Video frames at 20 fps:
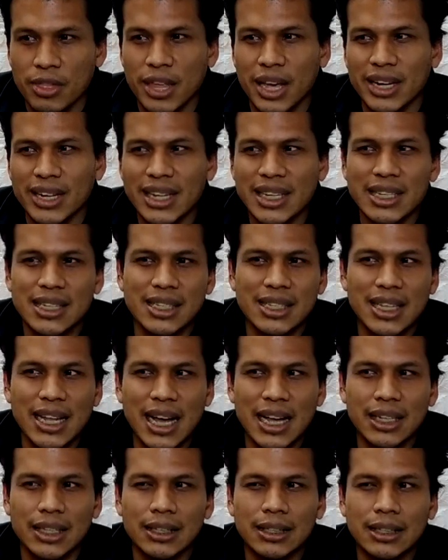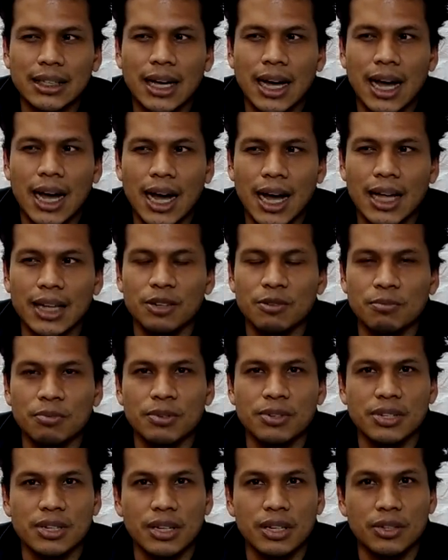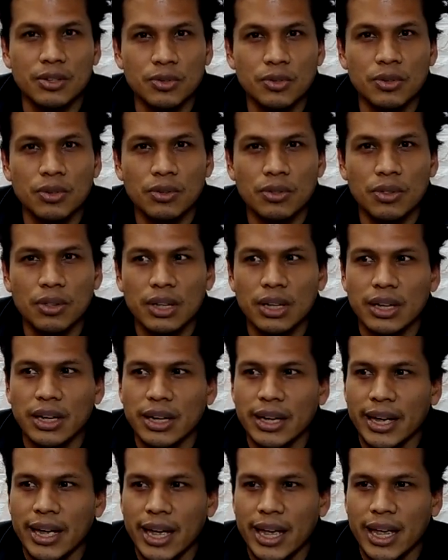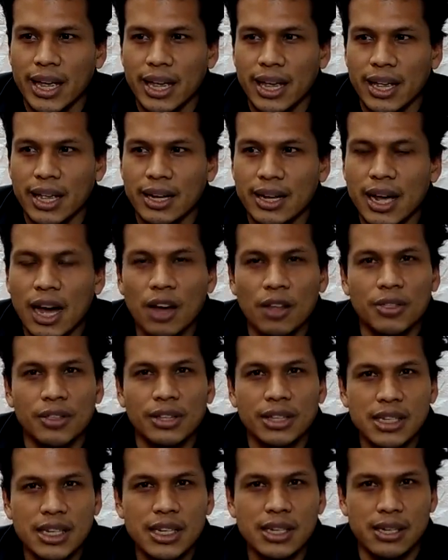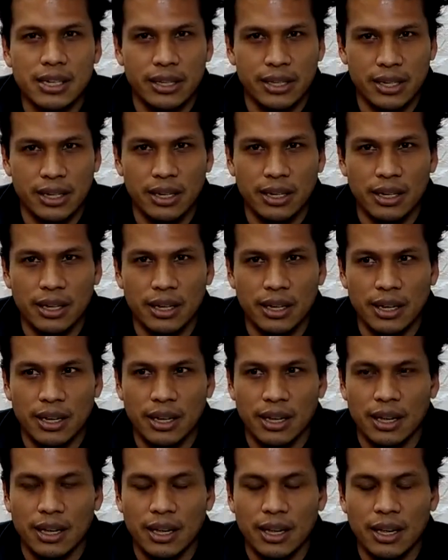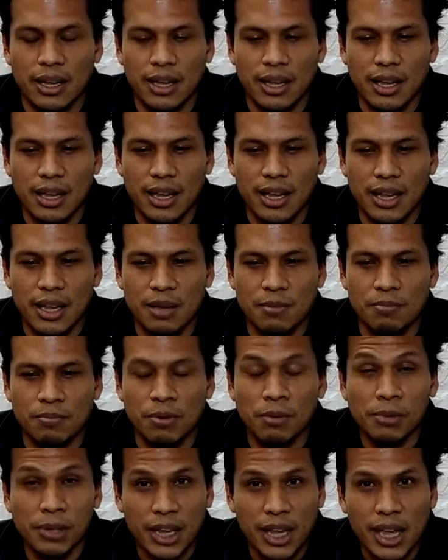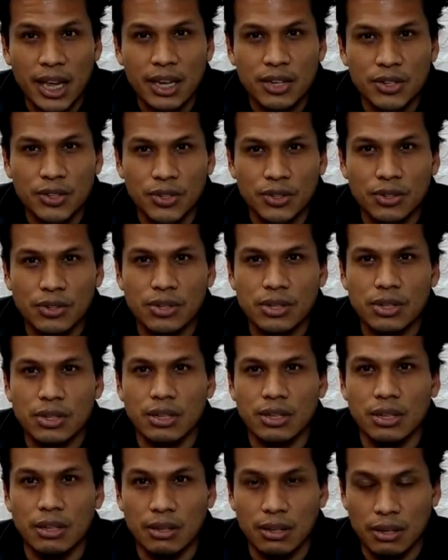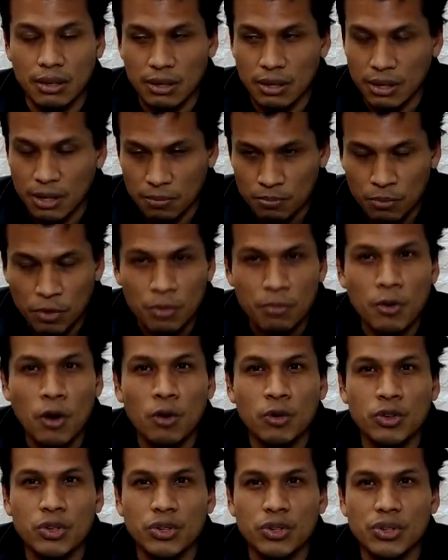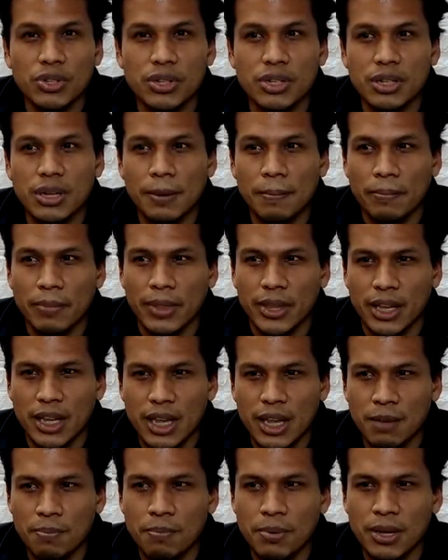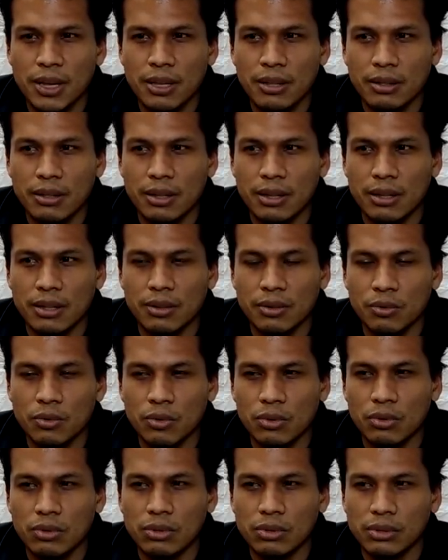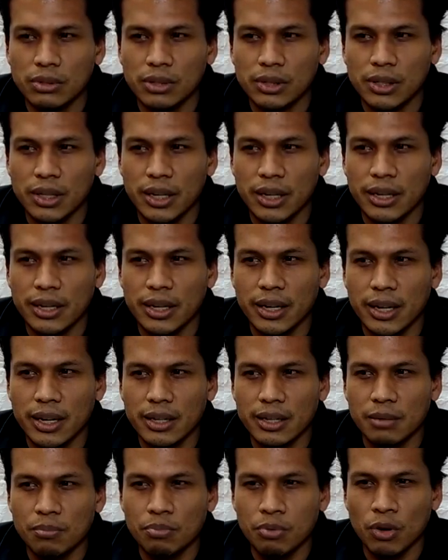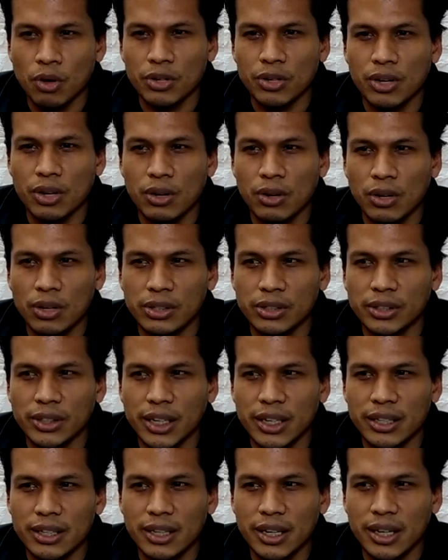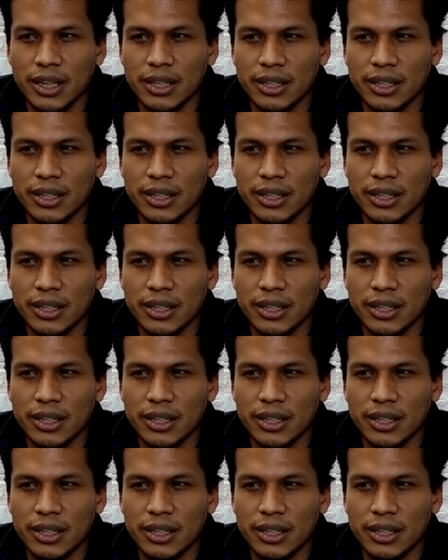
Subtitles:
that is not 100% true. And authenticity in publications, in promotions, keeping the rules and the protocols and